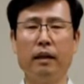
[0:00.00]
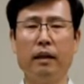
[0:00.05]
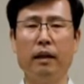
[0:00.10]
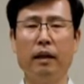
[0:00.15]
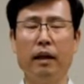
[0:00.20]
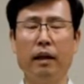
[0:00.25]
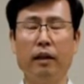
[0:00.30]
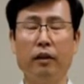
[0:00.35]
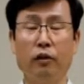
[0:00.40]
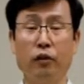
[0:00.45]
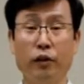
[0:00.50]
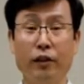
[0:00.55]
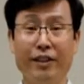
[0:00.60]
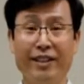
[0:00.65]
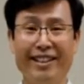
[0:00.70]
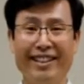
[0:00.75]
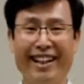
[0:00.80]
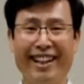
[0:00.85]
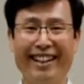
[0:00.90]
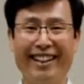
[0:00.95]
and to your
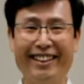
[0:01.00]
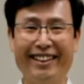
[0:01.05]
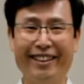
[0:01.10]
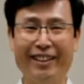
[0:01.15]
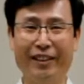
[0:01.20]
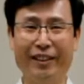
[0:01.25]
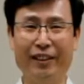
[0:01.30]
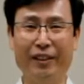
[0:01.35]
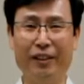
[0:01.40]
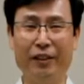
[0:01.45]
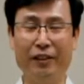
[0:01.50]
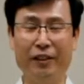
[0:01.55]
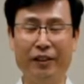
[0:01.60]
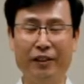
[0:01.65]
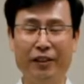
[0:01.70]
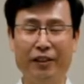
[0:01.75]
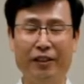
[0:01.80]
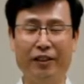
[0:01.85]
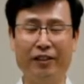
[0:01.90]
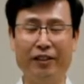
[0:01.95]
second toe.
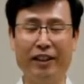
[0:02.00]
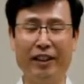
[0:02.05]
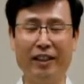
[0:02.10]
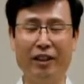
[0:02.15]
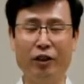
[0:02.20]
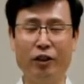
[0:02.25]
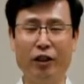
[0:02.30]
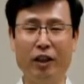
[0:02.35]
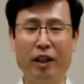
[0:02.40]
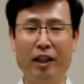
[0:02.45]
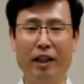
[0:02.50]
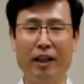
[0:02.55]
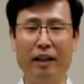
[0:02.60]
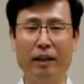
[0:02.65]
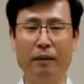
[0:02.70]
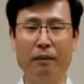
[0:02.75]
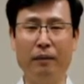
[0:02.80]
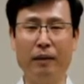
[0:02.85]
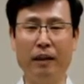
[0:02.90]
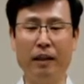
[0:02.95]
Great job.
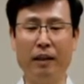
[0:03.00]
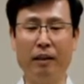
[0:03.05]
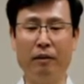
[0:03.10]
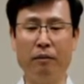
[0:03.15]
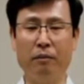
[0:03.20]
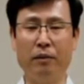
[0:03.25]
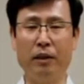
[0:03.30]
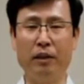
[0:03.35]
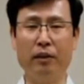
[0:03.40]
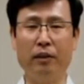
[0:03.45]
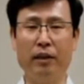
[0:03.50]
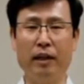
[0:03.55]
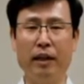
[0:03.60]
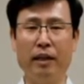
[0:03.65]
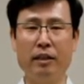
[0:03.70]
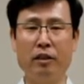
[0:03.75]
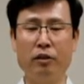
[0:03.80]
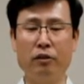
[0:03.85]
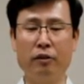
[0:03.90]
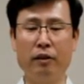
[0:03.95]
Now bring your
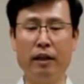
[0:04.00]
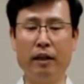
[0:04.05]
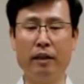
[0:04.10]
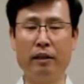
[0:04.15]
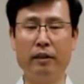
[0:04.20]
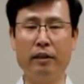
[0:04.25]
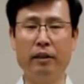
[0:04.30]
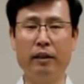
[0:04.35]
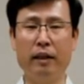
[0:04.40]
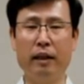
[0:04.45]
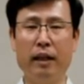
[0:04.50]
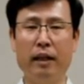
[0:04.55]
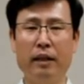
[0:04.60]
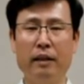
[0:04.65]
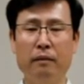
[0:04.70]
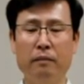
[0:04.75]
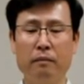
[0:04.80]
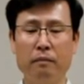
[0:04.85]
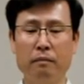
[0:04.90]
hands together again.